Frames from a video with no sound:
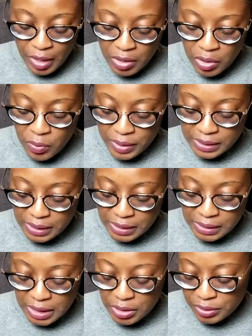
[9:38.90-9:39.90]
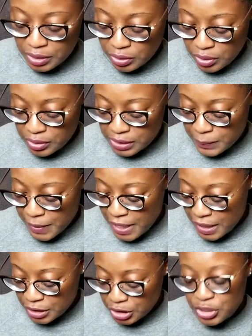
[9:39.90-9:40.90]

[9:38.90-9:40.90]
going to continue to learn Spanish.